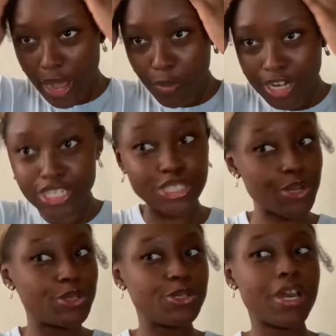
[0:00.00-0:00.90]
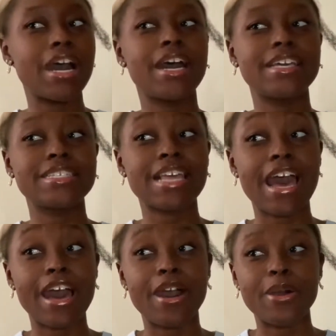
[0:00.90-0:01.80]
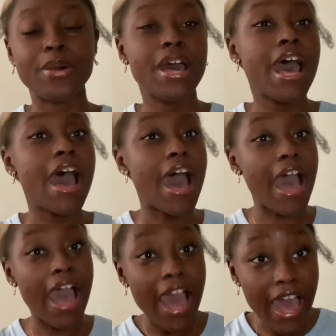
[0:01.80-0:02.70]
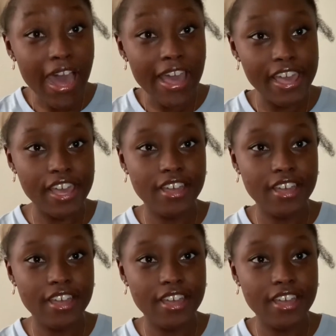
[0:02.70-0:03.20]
want to show you guys how I